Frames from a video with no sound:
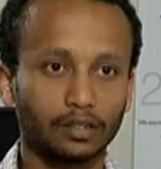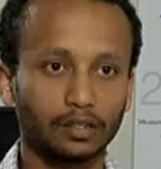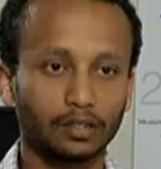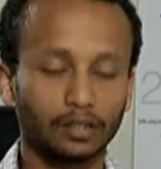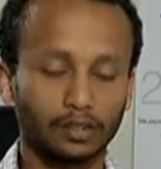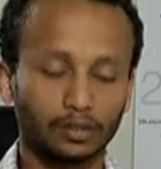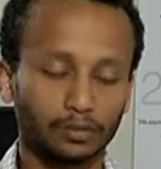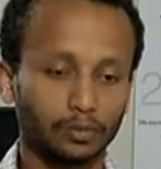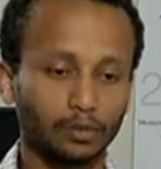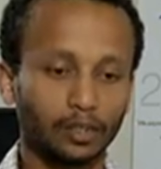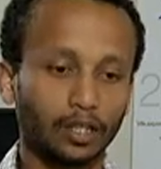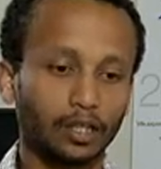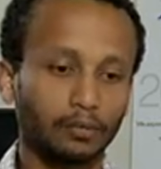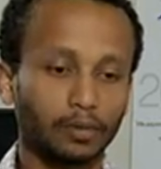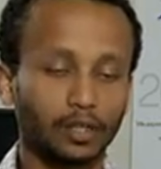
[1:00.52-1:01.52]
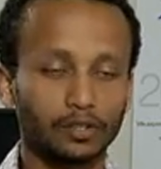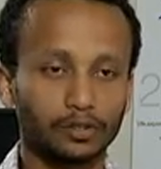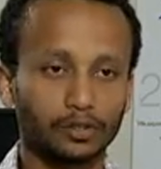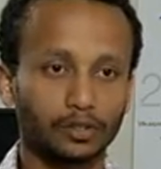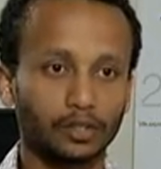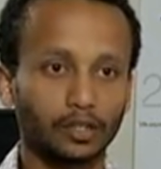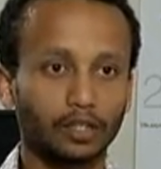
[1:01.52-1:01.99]
that will help
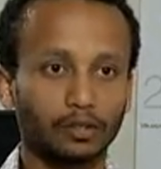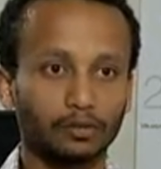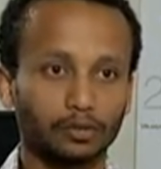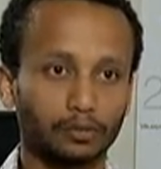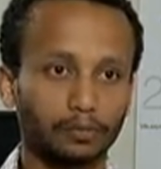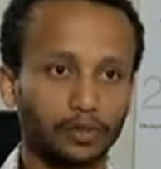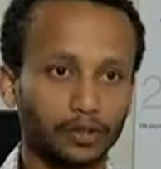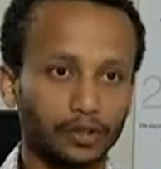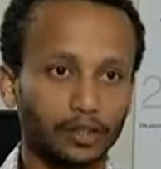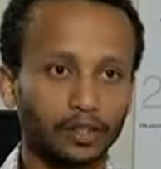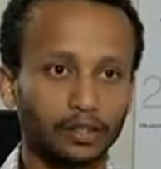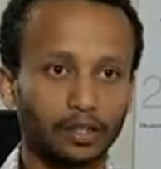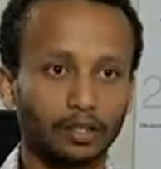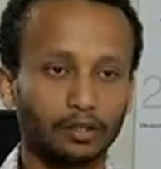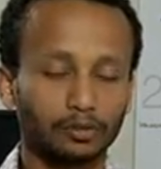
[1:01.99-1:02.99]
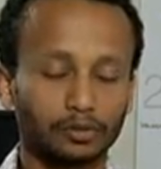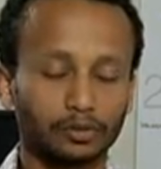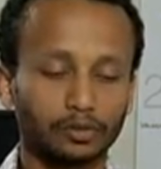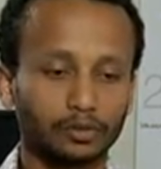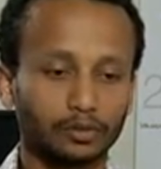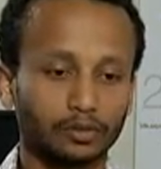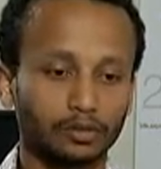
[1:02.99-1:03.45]
us how to present, how to